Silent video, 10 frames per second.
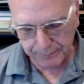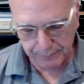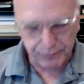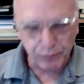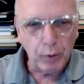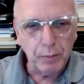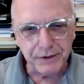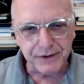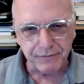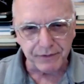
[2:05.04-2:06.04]

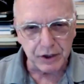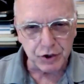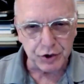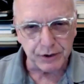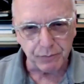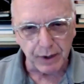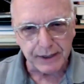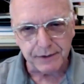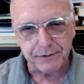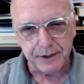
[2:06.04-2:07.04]
formal definition,
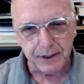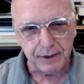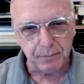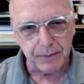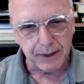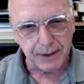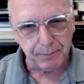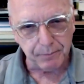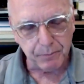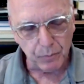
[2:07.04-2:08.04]
right? It's
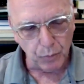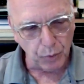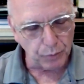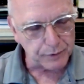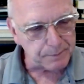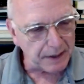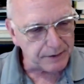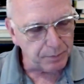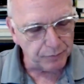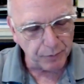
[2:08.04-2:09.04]
we're
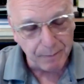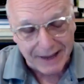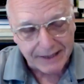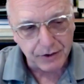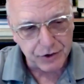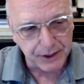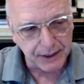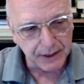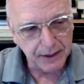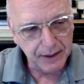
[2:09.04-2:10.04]
responsible for
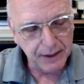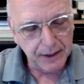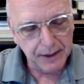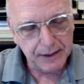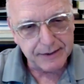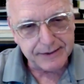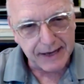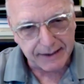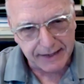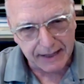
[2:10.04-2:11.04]
managing
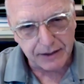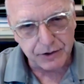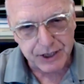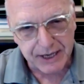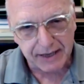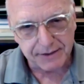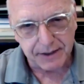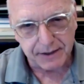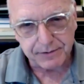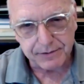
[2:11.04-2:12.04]
technology
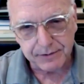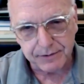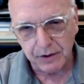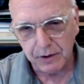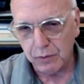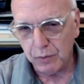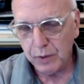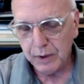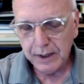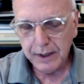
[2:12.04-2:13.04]
assets. So
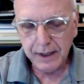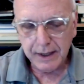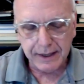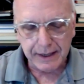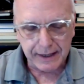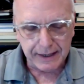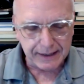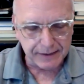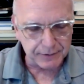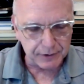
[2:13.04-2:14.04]

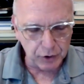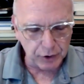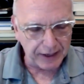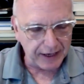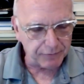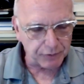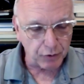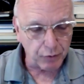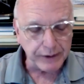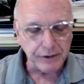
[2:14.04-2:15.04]
it's looking after
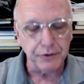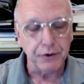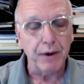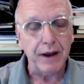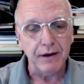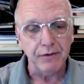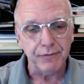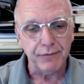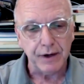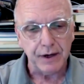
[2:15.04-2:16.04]
cradle to
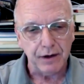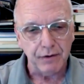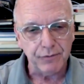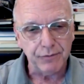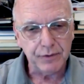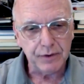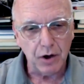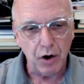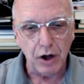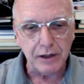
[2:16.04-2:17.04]
grave of
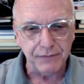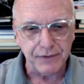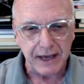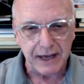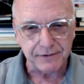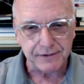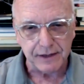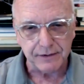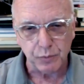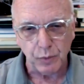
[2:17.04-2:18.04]
all of the
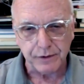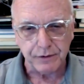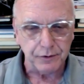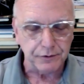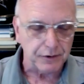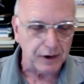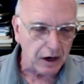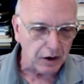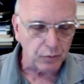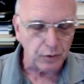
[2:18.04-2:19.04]
assets, whether those are
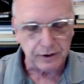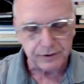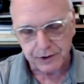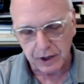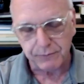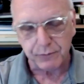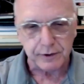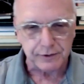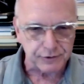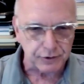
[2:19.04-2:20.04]
hardware,
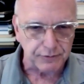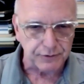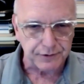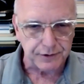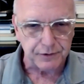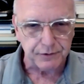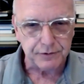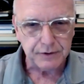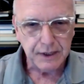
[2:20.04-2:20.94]
software, services,